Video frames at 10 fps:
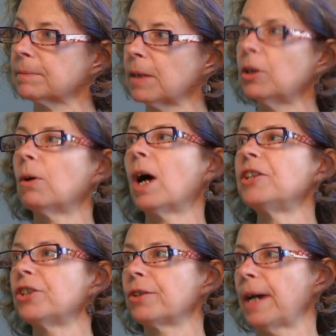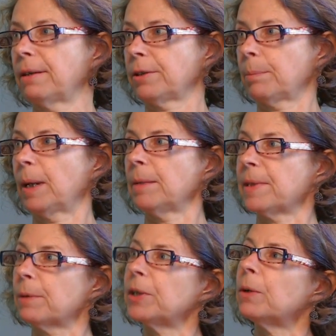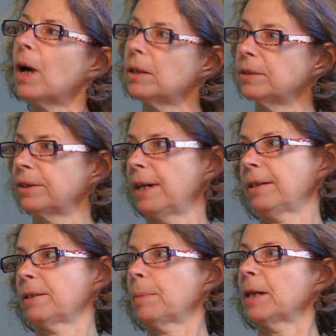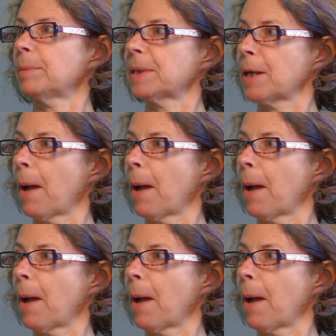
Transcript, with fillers: No underground pipes. There were no underground pipes.